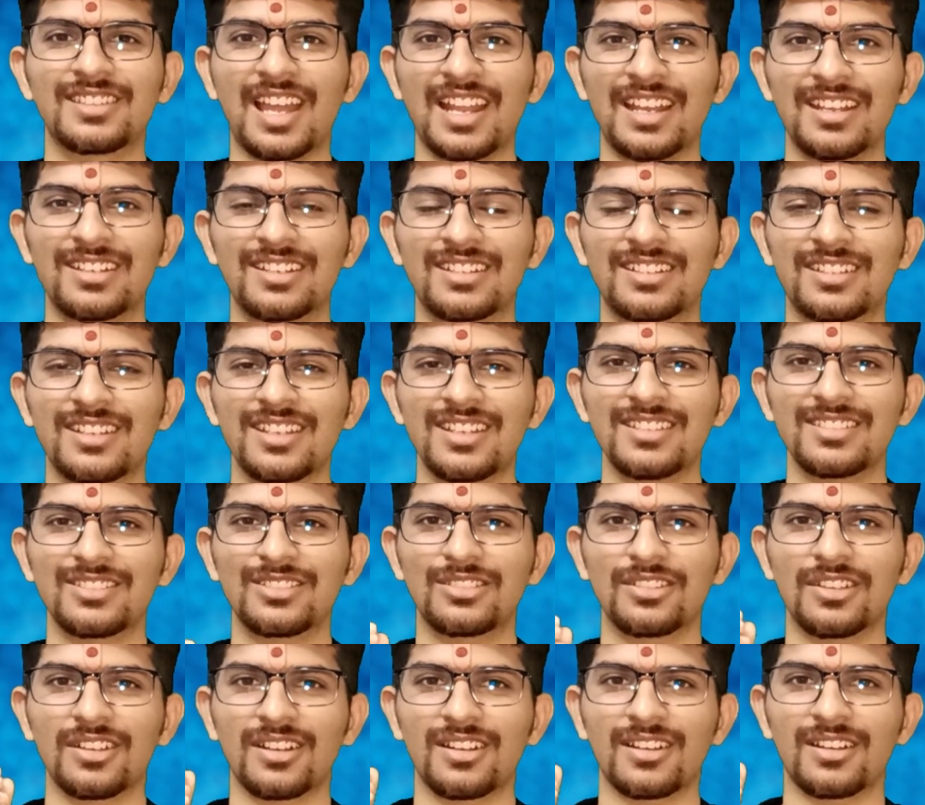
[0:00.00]
that
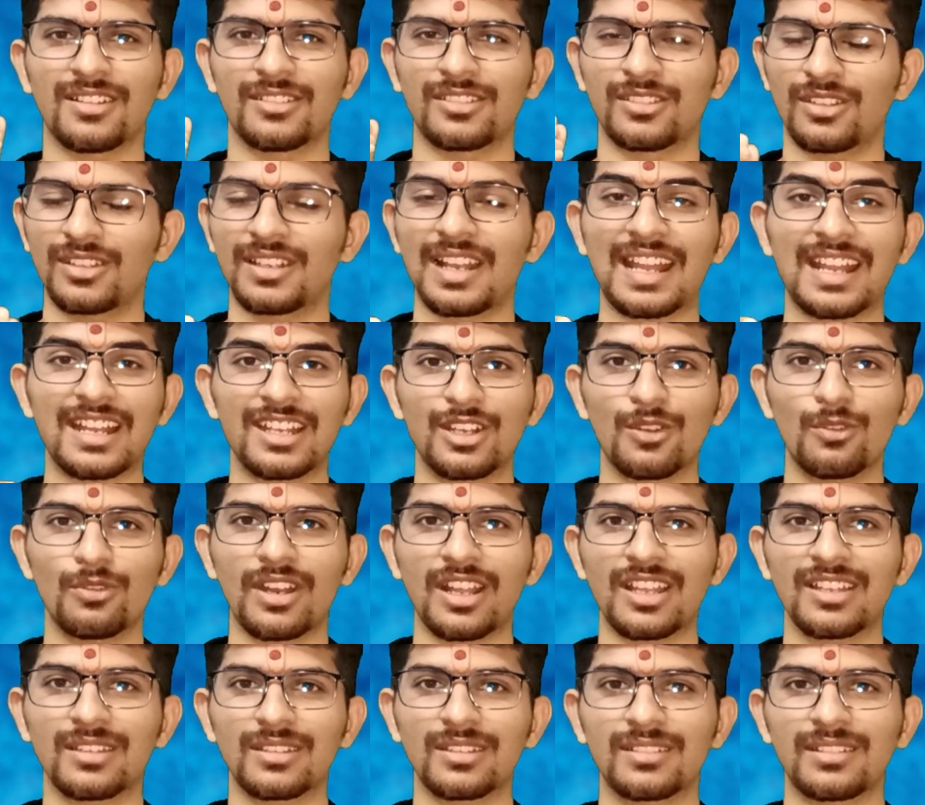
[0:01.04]
is uh, the negative
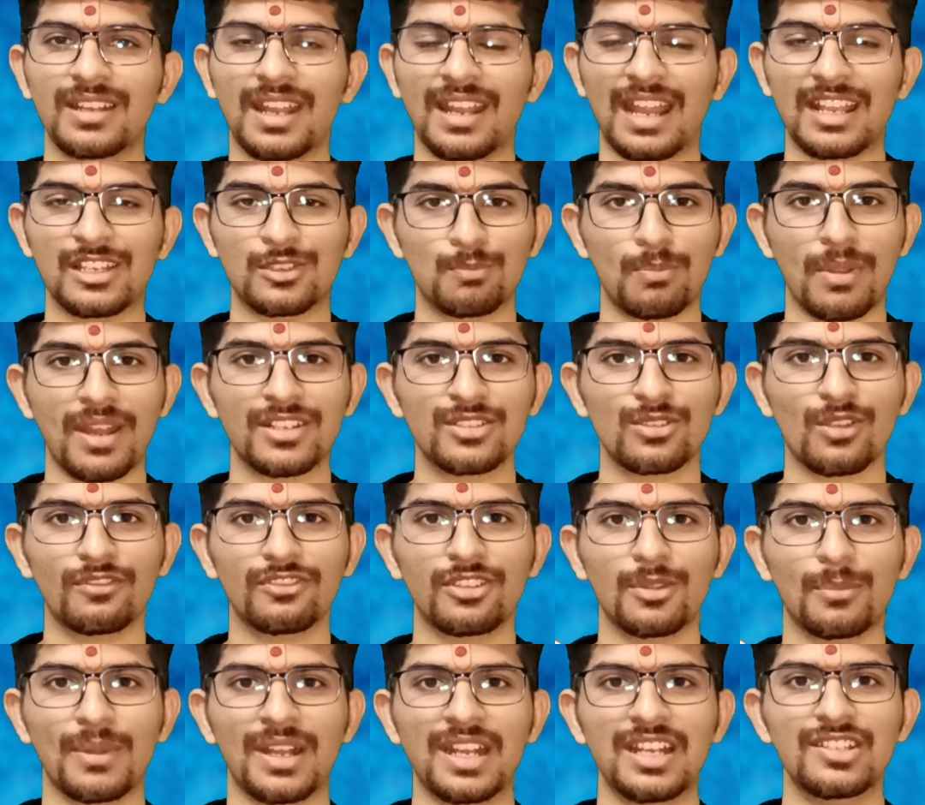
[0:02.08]
aspects of
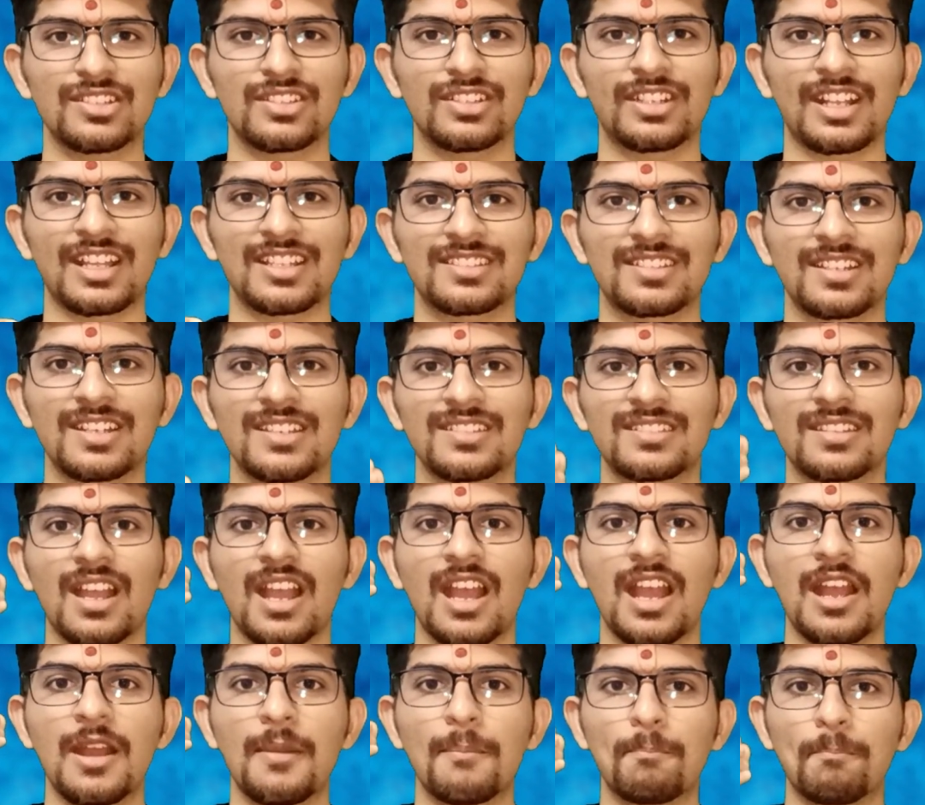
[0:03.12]
the test series
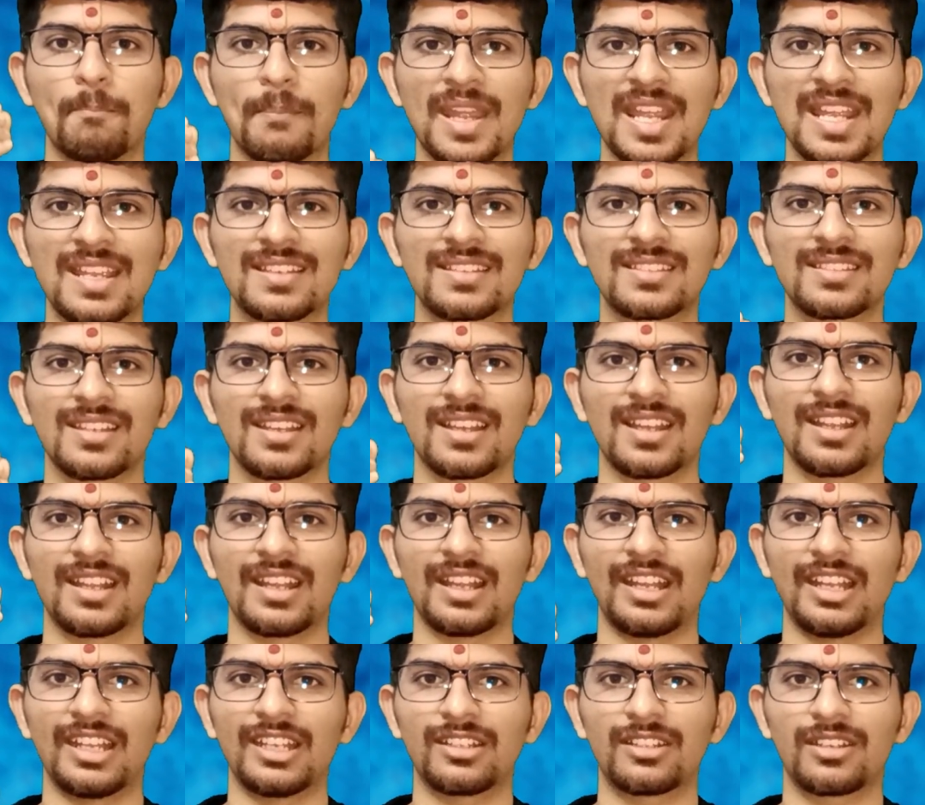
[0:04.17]
makes
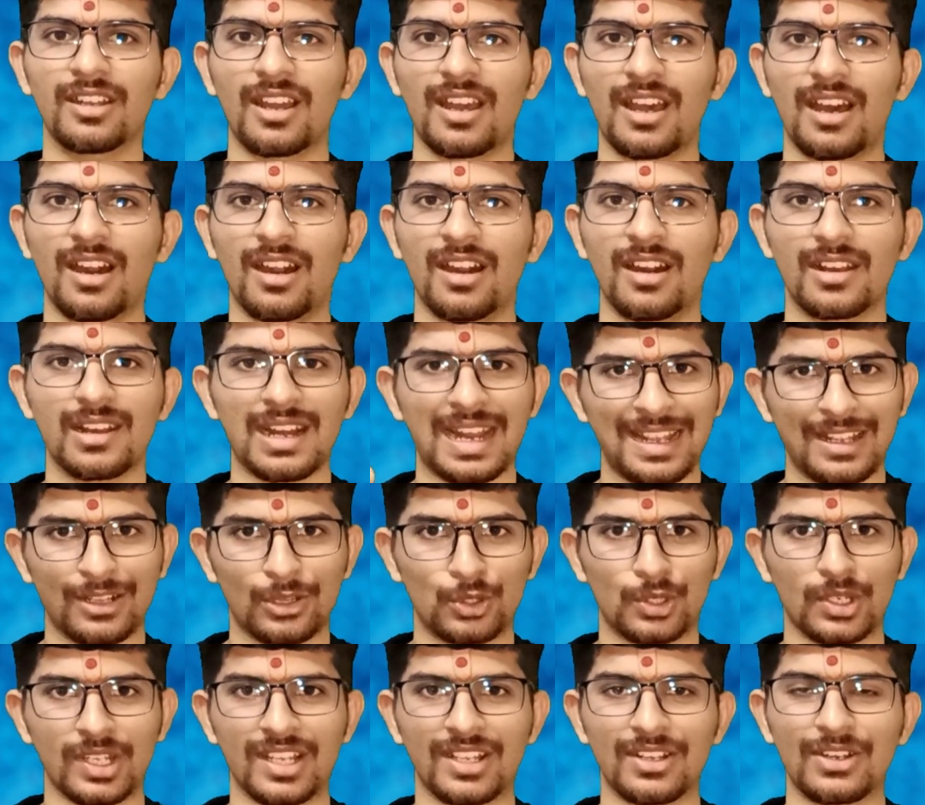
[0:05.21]
it uh, rank
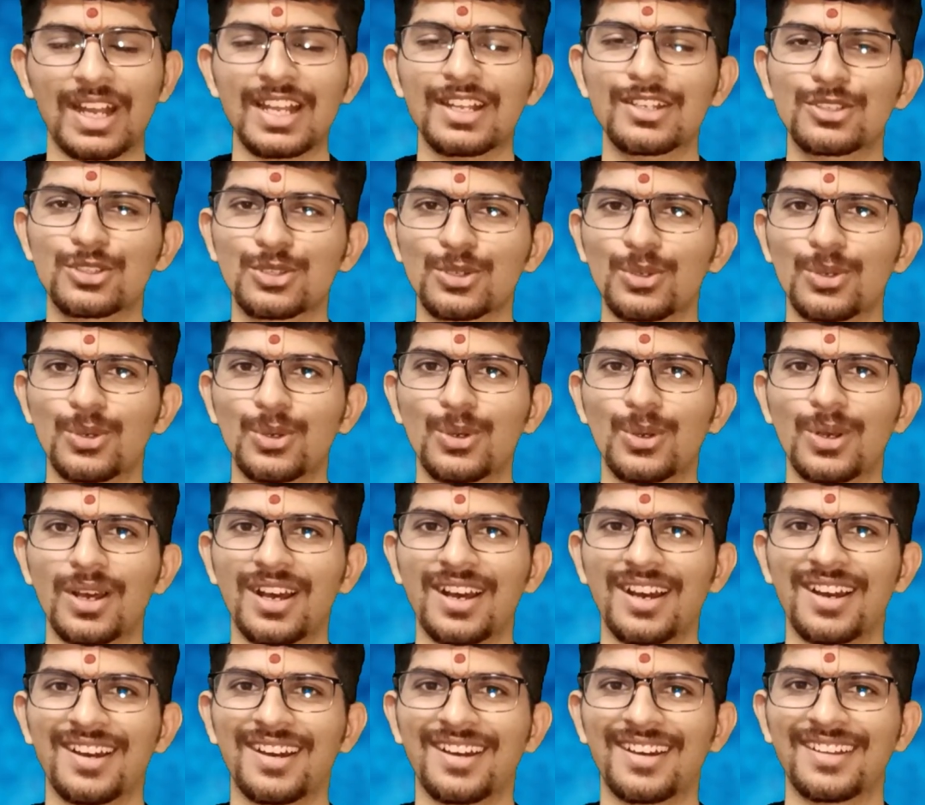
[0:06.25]
3 right so
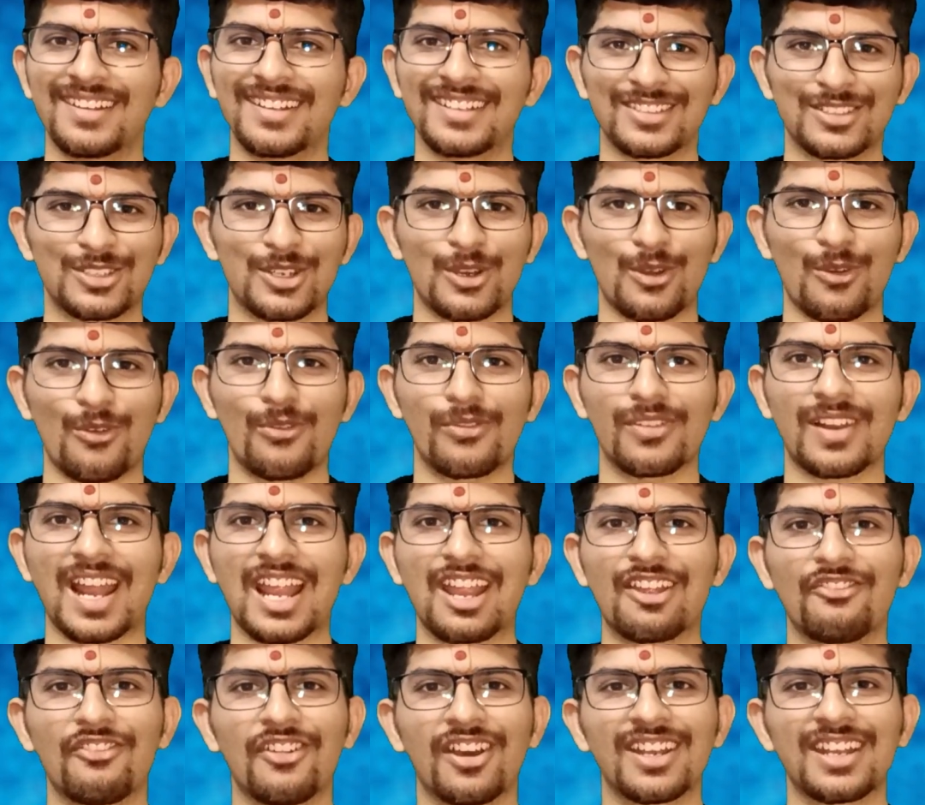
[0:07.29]
uh, instead of
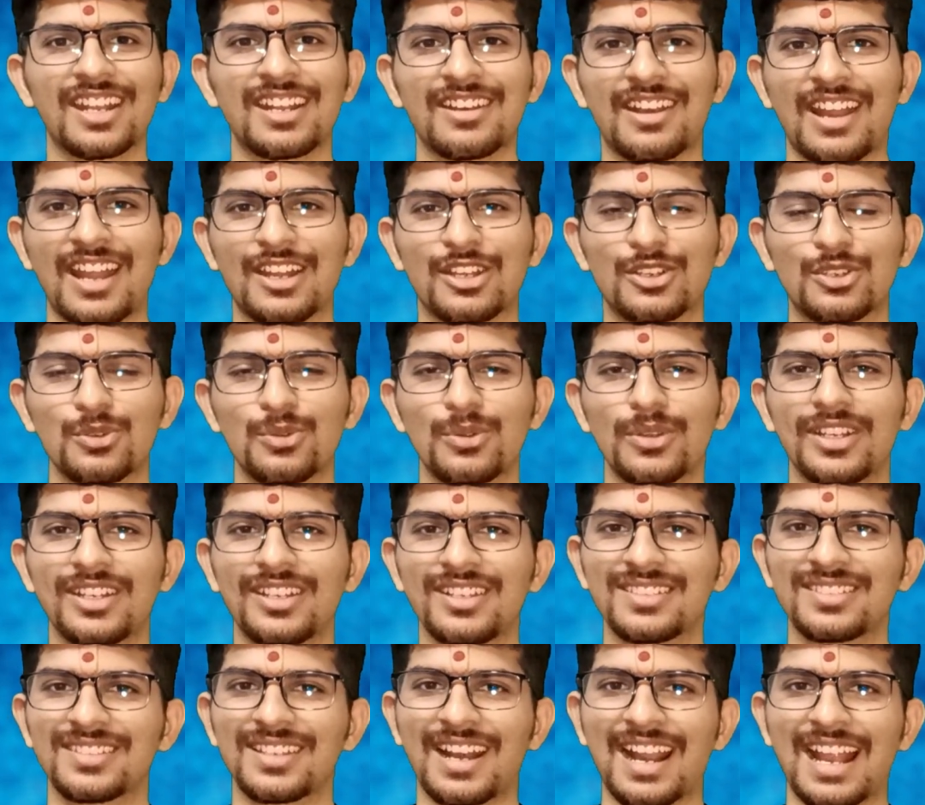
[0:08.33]
rank 1 and rank 2 it
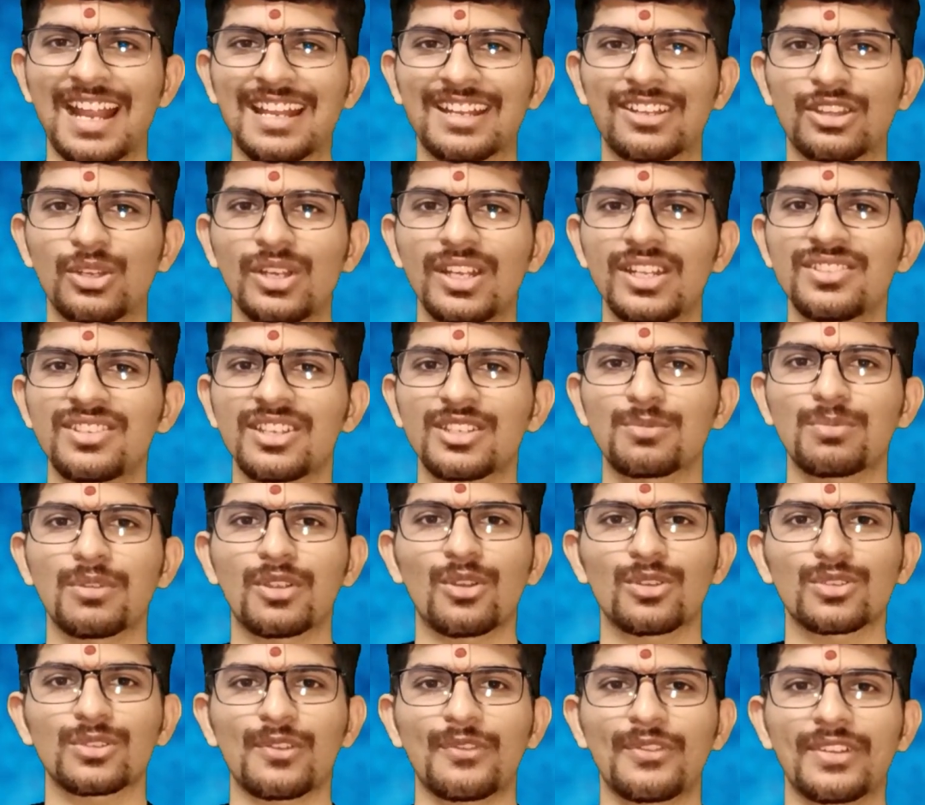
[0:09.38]
is rank 3 just
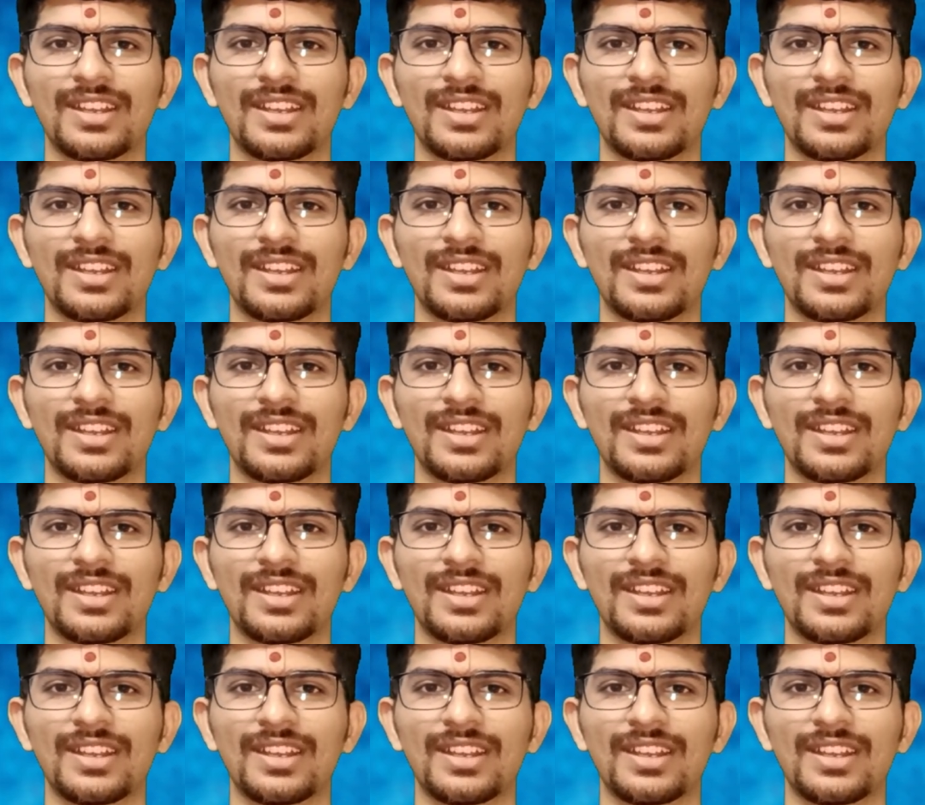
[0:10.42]
because of